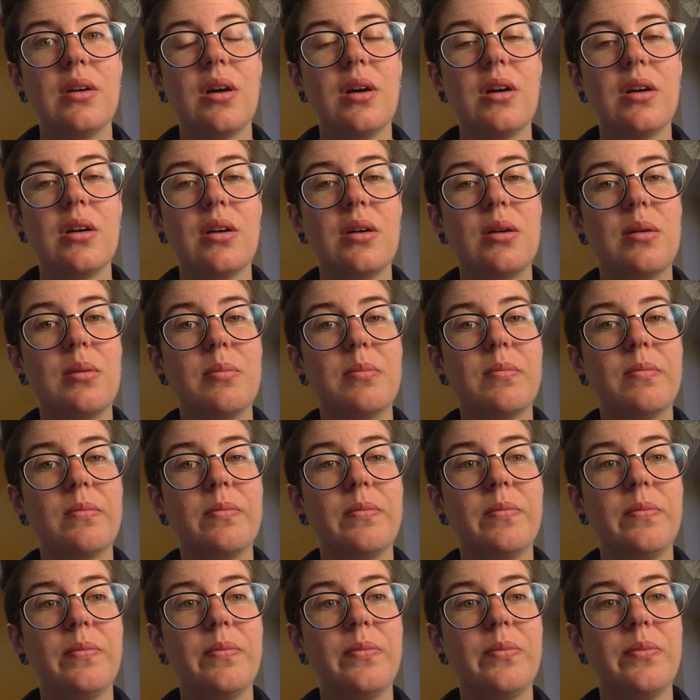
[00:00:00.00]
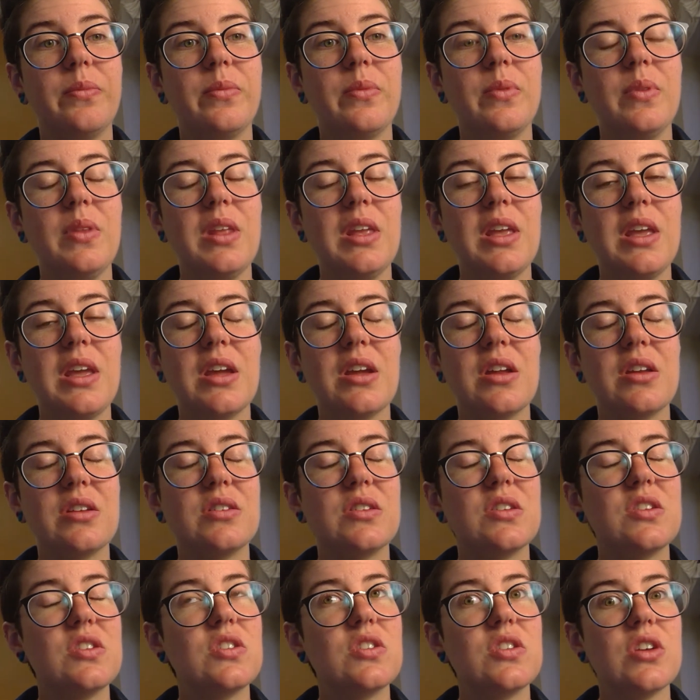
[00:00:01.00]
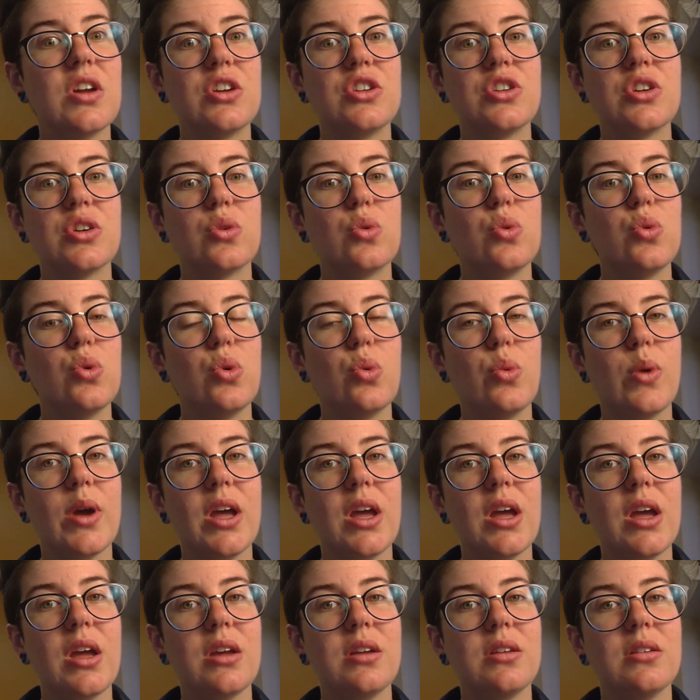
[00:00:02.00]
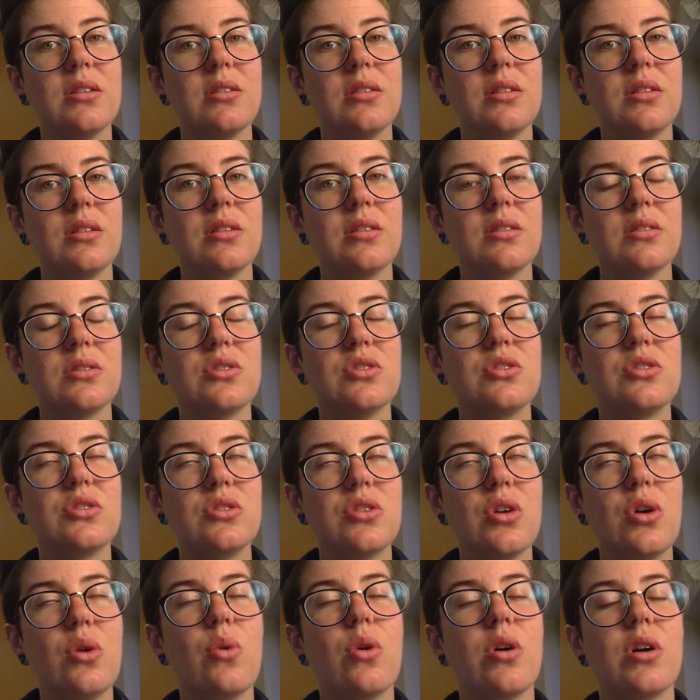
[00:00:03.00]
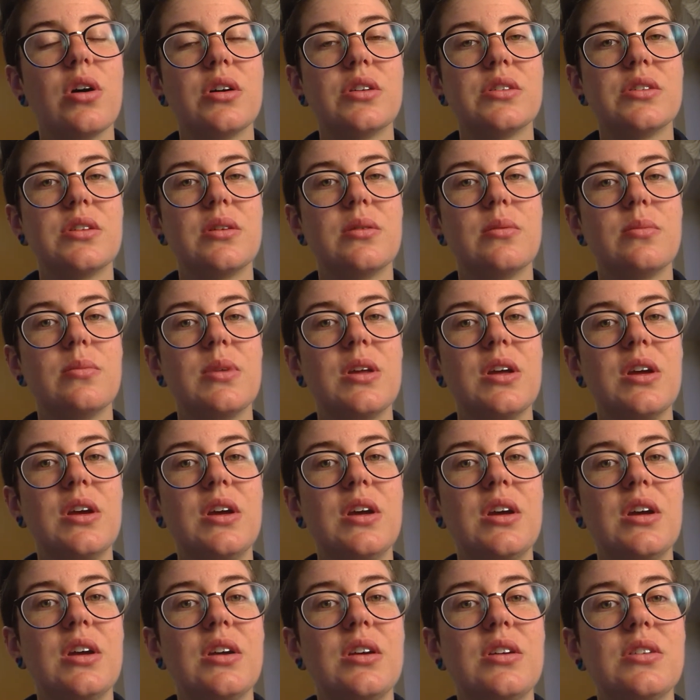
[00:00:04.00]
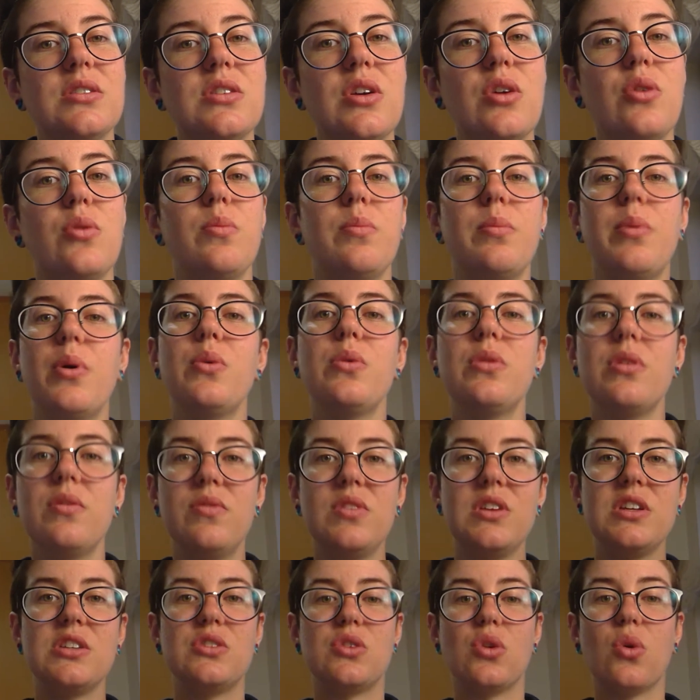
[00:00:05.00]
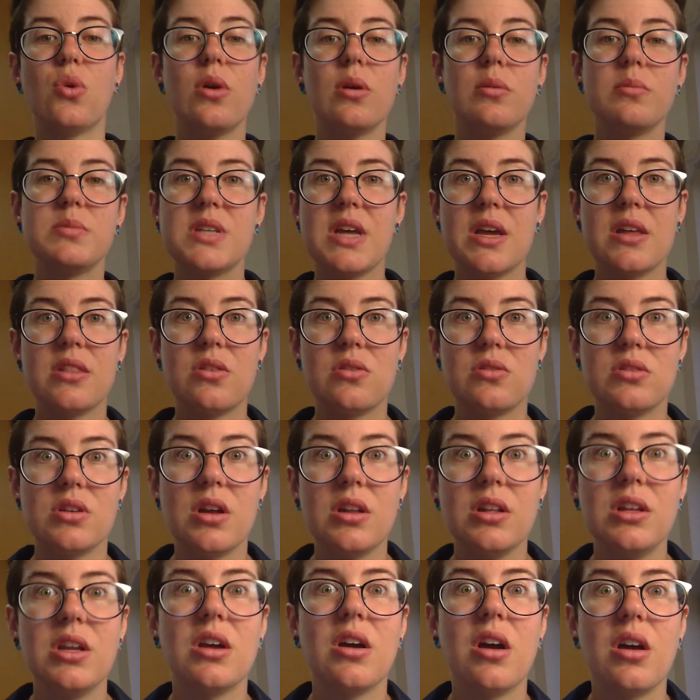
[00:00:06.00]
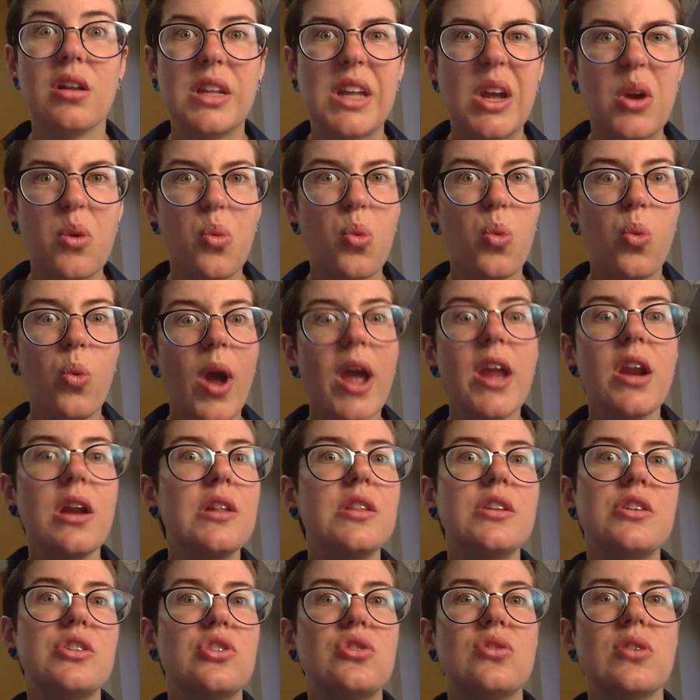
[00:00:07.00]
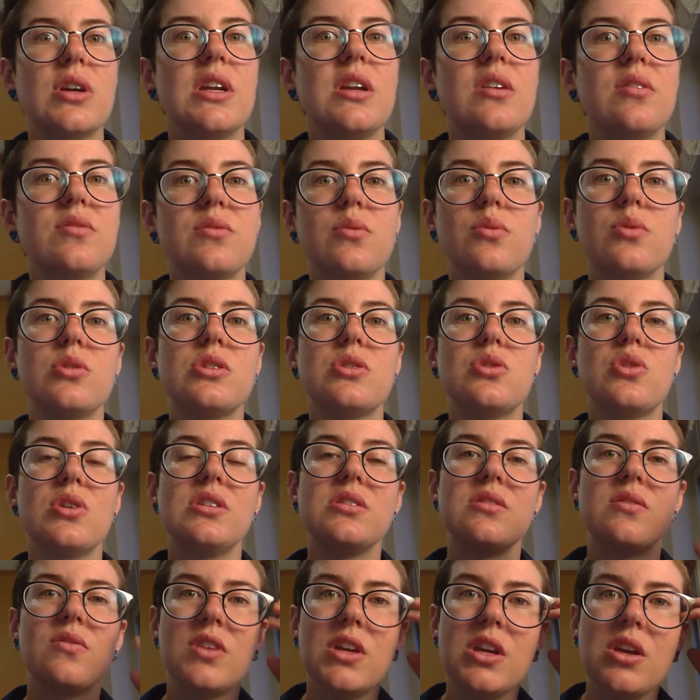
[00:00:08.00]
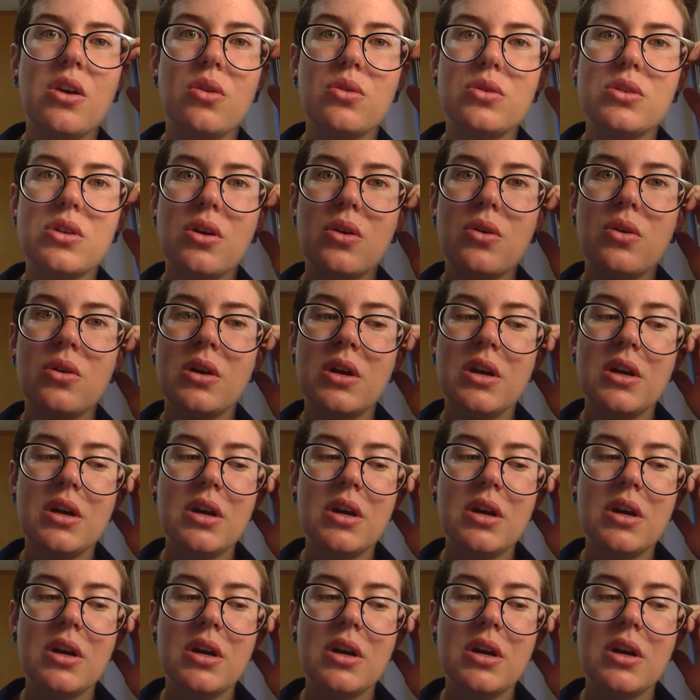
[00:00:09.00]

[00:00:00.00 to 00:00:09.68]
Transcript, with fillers: um, in such a cool way, so awesome. So both of these dorms had their Tatekan like right on the street of streets of Kyoto.